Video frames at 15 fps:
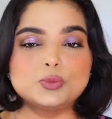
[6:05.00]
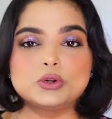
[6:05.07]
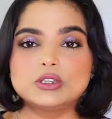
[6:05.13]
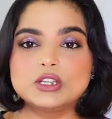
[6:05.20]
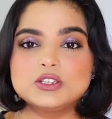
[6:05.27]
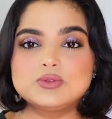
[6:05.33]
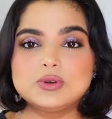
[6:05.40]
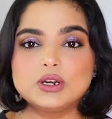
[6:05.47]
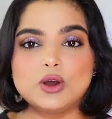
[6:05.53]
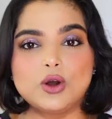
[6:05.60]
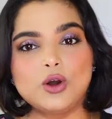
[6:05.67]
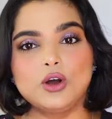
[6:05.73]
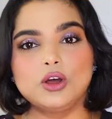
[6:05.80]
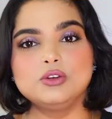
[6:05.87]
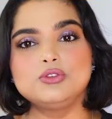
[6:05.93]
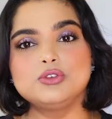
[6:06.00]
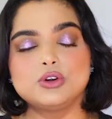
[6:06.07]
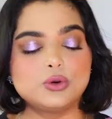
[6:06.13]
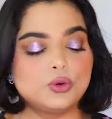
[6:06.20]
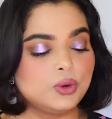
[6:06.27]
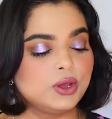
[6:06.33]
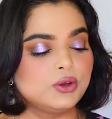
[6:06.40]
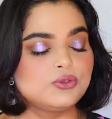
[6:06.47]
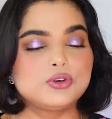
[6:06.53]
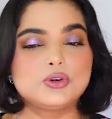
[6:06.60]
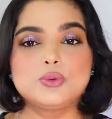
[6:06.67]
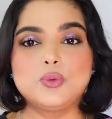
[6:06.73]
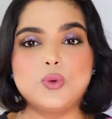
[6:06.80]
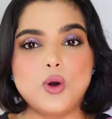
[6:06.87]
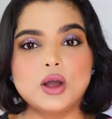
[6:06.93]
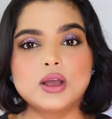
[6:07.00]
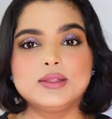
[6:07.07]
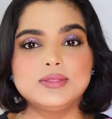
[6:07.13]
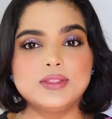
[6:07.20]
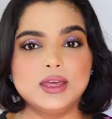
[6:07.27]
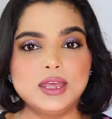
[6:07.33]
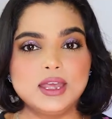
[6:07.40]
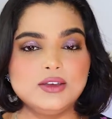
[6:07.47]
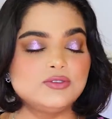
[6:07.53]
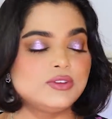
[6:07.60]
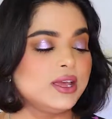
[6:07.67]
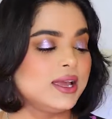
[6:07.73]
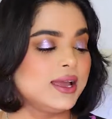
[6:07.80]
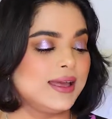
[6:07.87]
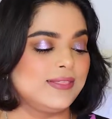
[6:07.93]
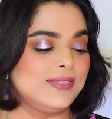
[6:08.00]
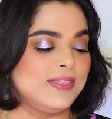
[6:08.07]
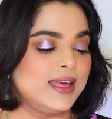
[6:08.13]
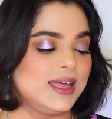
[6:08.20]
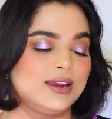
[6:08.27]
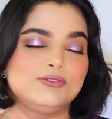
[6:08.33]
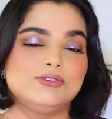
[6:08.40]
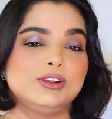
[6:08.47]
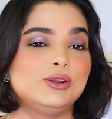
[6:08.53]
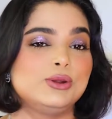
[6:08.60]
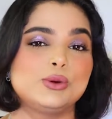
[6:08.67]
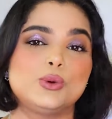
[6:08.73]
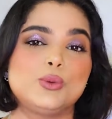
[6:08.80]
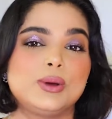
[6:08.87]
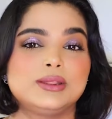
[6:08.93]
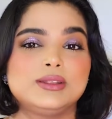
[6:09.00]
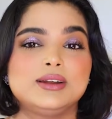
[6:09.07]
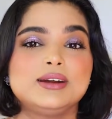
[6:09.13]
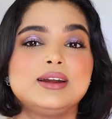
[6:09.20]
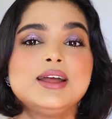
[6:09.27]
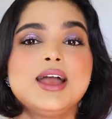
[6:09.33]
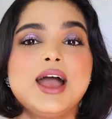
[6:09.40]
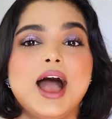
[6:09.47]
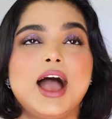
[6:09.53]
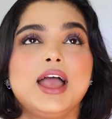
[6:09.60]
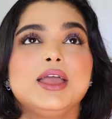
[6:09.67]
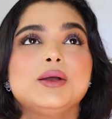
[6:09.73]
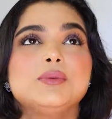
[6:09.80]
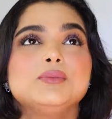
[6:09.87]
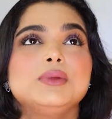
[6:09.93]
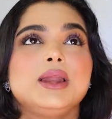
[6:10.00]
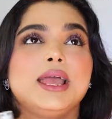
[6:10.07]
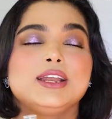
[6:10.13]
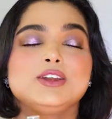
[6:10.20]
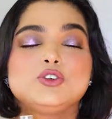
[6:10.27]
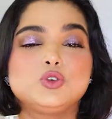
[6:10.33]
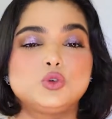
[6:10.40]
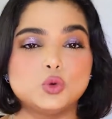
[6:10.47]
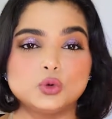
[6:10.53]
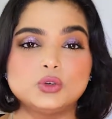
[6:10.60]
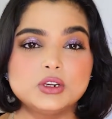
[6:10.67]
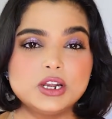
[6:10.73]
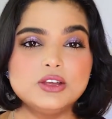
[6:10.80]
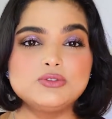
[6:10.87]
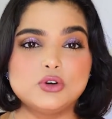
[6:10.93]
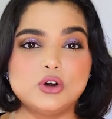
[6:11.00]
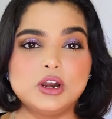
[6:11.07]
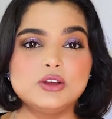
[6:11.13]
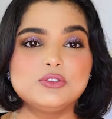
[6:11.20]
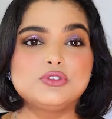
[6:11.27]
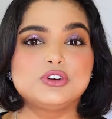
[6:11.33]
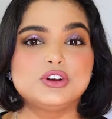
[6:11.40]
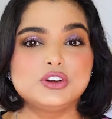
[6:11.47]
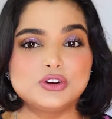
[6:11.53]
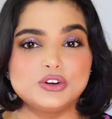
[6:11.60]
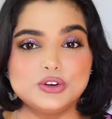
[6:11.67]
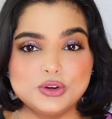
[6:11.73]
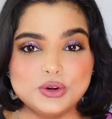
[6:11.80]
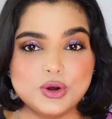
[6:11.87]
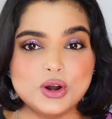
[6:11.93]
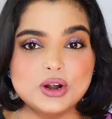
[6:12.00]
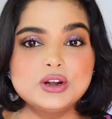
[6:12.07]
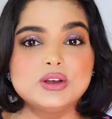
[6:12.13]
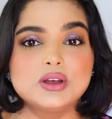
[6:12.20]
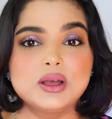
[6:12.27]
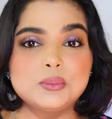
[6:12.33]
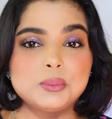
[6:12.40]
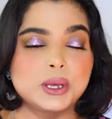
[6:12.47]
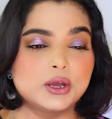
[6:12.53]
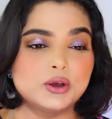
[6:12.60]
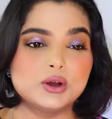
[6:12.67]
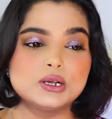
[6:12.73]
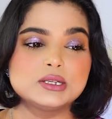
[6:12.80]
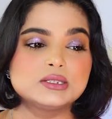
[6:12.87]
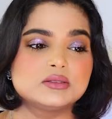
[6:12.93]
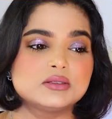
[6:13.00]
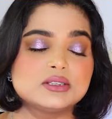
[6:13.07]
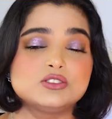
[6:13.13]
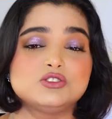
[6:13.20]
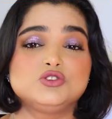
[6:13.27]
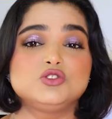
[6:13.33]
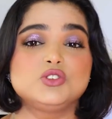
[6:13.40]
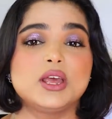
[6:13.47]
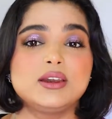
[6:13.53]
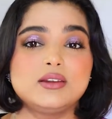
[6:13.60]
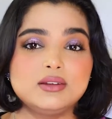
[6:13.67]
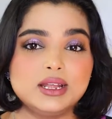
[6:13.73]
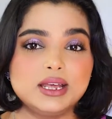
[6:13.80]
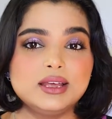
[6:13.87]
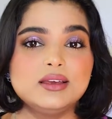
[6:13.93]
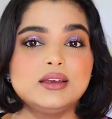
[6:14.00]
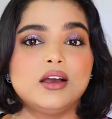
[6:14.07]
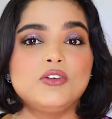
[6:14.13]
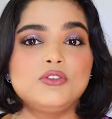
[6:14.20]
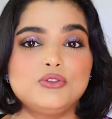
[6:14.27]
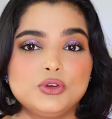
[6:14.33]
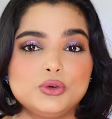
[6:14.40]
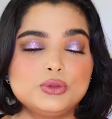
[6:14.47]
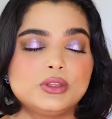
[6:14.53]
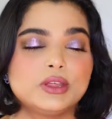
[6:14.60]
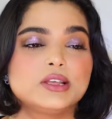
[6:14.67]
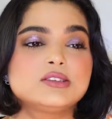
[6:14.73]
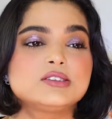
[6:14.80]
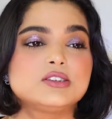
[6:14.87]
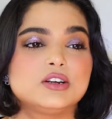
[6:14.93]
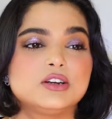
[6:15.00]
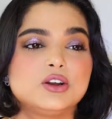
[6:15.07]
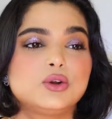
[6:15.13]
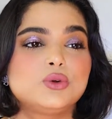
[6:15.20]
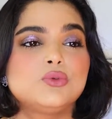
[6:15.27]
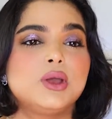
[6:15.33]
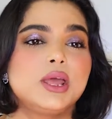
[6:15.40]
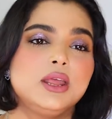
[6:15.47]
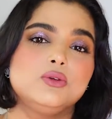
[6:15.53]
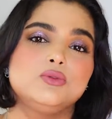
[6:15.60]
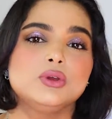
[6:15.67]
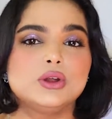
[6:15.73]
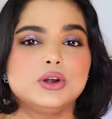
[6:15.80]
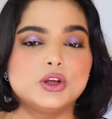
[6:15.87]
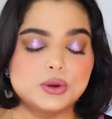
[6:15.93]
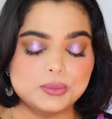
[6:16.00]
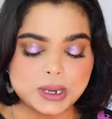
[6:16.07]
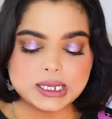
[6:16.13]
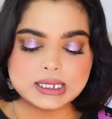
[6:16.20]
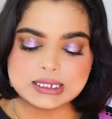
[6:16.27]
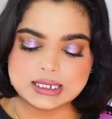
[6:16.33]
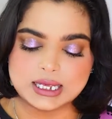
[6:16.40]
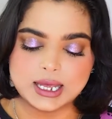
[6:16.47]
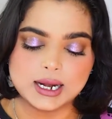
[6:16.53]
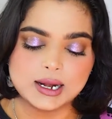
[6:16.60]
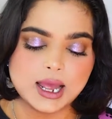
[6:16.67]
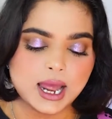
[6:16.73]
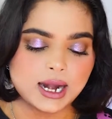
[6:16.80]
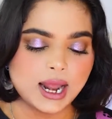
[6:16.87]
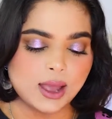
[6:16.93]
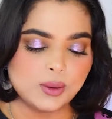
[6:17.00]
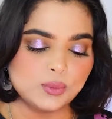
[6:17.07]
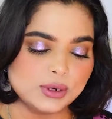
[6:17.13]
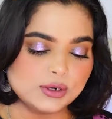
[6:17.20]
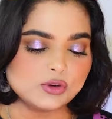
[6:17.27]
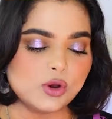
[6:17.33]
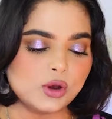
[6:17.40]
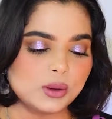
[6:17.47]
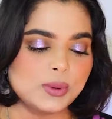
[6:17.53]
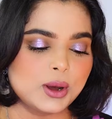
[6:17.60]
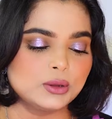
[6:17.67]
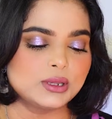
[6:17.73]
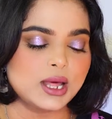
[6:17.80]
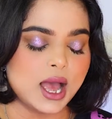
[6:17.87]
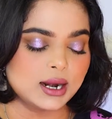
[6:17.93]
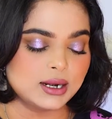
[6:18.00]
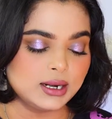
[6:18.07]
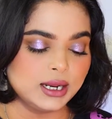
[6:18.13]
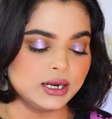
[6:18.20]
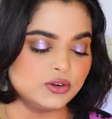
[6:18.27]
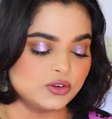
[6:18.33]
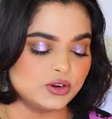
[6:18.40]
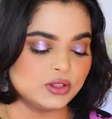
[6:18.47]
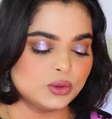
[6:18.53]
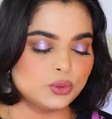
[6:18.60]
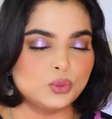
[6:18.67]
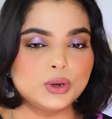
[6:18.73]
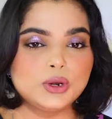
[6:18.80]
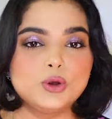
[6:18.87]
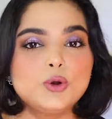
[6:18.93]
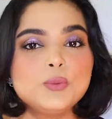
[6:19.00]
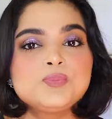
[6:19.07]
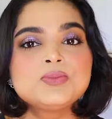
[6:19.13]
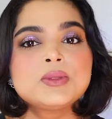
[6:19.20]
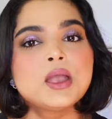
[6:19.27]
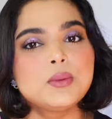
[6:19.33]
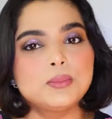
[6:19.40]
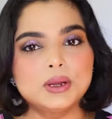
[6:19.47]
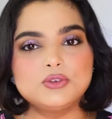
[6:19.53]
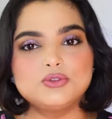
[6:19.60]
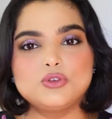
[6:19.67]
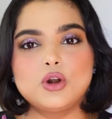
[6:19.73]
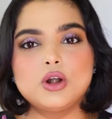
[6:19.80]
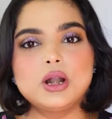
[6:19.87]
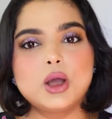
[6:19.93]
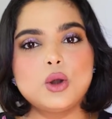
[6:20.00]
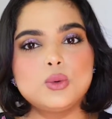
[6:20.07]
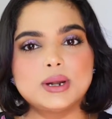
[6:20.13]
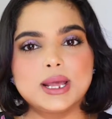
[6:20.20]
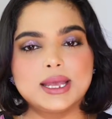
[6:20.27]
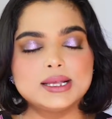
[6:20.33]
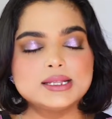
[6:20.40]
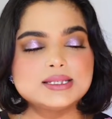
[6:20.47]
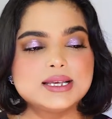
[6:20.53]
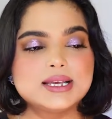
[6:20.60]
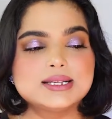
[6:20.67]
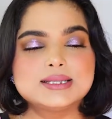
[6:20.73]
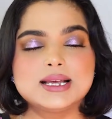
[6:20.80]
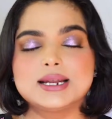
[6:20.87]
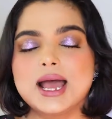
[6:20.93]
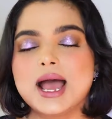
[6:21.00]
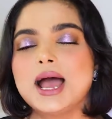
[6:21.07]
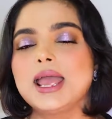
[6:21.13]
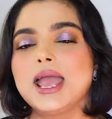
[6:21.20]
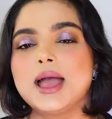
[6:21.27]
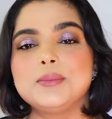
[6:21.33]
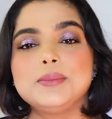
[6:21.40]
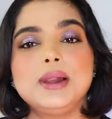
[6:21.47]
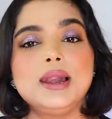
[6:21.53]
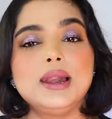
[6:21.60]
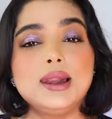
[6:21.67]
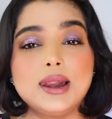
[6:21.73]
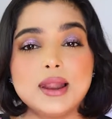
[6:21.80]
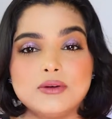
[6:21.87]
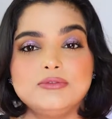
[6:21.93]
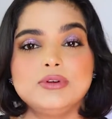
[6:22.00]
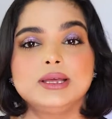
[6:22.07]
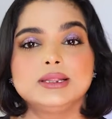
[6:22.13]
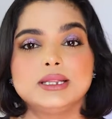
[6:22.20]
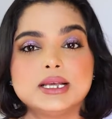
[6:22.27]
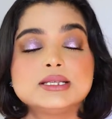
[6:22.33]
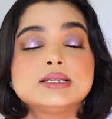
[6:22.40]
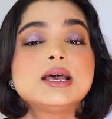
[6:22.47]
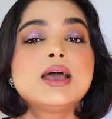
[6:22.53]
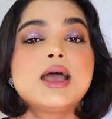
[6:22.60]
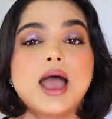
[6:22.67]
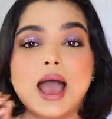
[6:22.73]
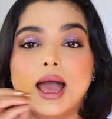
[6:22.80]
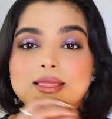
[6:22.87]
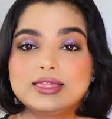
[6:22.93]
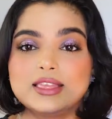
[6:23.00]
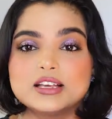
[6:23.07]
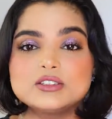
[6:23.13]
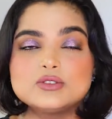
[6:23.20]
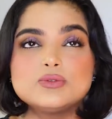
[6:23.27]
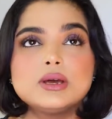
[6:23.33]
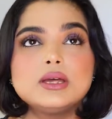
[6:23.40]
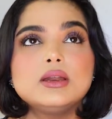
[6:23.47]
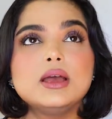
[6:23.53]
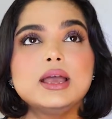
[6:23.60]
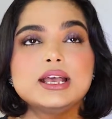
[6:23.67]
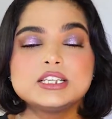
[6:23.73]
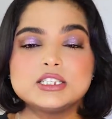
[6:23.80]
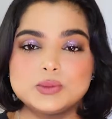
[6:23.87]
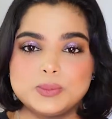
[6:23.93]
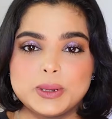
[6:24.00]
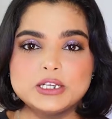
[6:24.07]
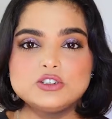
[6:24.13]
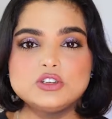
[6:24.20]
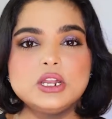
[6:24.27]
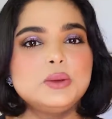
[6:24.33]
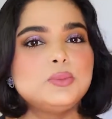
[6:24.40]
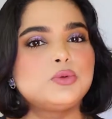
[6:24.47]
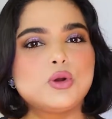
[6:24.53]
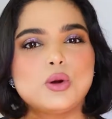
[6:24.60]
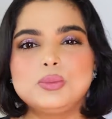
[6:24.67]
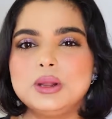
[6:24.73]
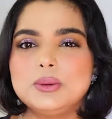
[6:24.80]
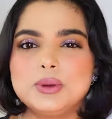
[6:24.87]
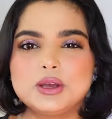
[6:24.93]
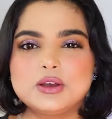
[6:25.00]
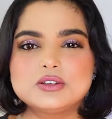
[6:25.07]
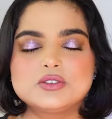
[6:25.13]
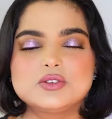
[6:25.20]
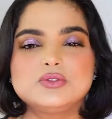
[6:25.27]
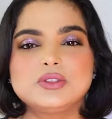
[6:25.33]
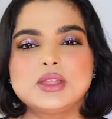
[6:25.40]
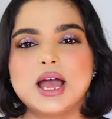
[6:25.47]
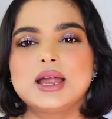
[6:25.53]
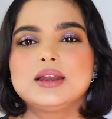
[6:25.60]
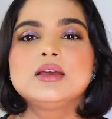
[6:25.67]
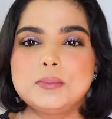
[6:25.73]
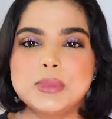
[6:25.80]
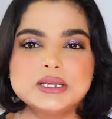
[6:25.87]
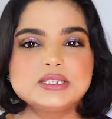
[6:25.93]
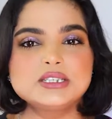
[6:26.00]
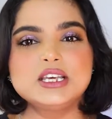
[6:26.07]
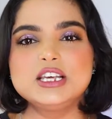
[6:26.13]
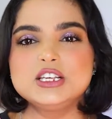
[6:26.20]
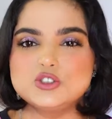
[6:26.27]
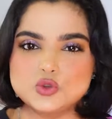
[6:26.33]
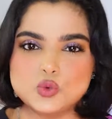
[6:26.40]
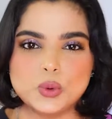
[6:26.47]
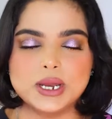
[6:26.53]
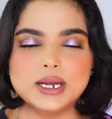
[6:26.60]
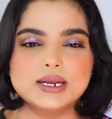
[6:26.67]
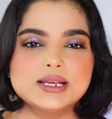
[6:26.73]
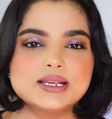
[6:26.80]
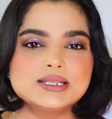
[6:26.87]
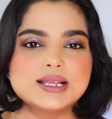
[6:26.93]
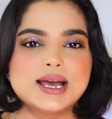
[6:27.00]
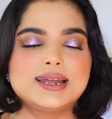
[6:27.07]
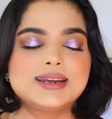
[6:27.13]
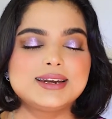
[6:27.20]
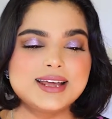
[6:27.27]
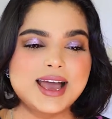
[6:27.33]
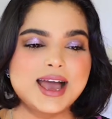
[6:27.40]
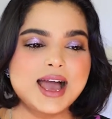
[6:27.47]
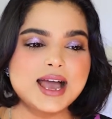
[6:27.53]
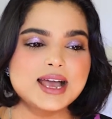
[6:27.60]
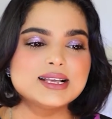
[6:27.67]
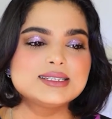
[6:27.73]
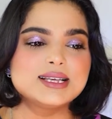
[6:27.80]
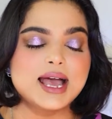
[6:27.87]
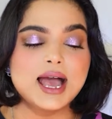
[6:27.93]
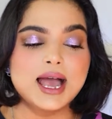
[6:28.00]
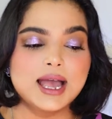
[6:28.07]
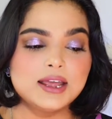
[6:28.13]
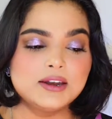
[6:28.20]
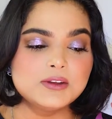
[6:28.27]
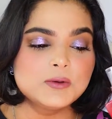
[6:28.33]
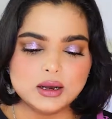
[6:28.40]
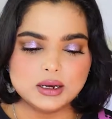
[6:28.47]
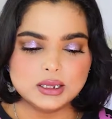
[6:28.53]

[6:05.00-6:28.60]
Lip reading: put this one on for going for a walk in the evening, and then we'll know whether I am like totally falling for it or not, because generally a few things turn out very weird on my skin, and I will talk about that later in the video. But for now, what I can say is that I am loving this, and this one especially probably because of that musky sweetness that it has, and